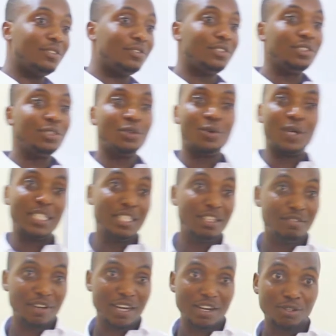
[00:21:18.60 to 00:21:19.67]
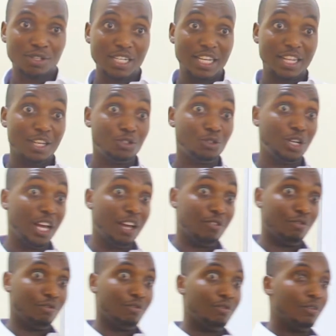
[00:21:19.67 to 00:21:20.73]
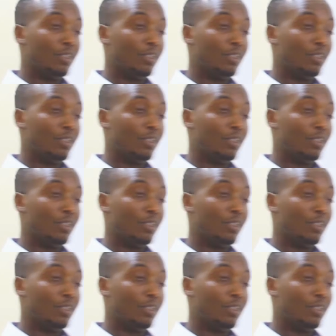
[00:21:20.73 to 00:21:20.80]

EV or whatever calculator that you have.